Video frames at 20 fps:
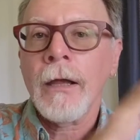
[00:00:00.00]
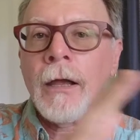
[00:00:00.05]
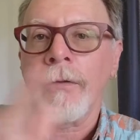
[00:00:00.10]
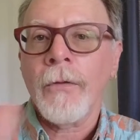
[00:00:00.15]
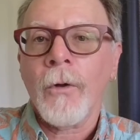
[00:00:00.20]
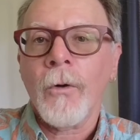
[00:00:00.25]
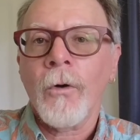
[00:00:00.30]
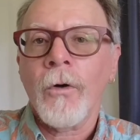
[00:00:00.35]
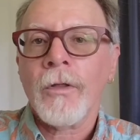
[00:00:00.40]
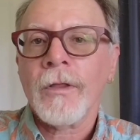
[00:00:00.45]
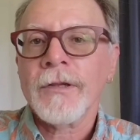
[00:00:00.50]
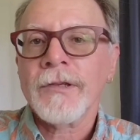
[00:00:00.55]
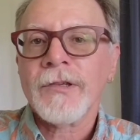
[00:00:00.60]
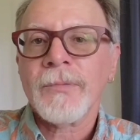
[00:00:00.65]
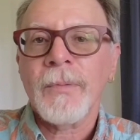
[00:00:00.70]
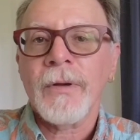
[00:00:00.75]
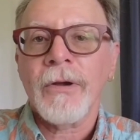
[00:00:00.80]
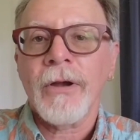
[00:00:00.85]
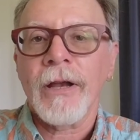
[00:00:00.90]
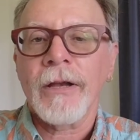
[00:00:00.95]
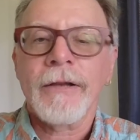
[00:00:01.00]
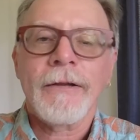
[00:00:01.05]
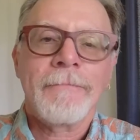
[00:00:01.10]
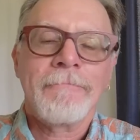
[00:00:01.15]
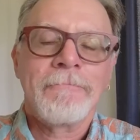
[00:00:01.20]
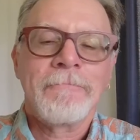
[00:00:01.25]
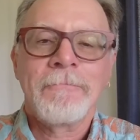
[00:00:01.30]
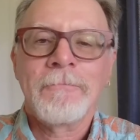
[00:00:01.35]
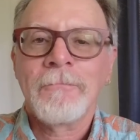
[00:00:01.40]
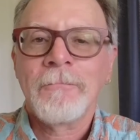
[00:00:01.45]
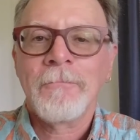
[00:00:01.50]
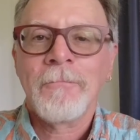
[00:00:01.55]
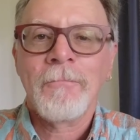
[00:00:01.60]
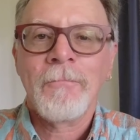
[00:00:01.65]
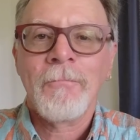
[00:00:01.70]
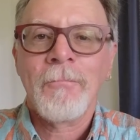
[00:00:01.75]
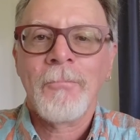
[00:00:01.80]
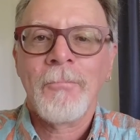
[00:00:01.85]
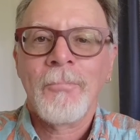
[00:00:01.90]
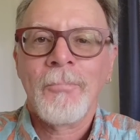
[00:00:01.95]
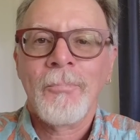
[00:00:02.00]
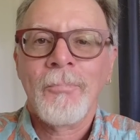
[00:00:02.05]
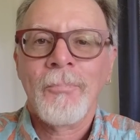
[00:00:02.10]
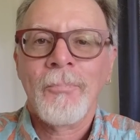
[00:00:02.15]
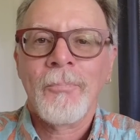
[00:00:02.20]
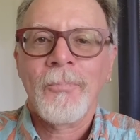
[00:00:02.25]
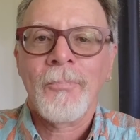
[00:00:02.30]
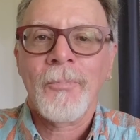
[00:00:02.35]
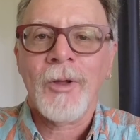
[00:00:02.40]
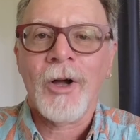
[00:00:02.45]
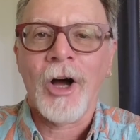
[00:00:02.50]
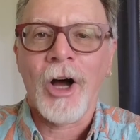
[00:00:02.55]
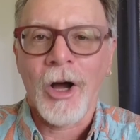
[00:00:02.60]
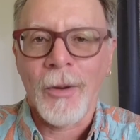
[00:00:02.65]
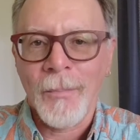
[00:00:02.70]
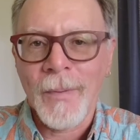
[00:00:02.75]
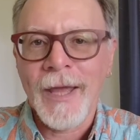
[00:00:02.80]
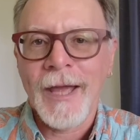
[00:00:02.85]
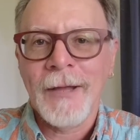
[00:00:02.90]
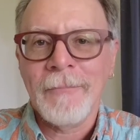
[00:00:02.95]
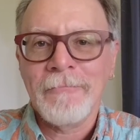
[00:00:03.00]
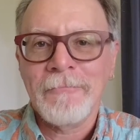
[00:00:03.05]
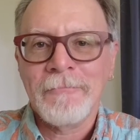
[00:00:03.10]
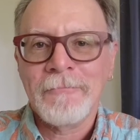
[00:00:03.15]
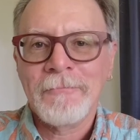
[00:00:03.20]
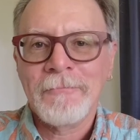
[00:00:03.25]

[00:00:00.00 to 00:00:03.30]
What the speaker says: and the Holy Spirit. Amen.